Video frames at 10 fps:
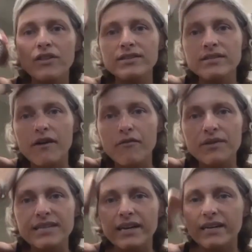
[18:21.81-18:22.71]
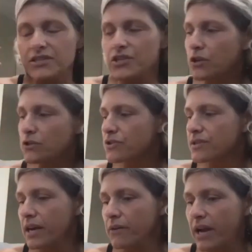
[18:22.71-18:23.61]
the stuff with diagnostic
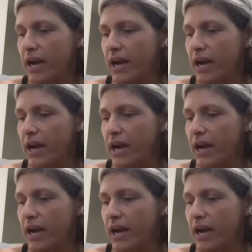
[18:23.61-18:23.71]
ultrasound now.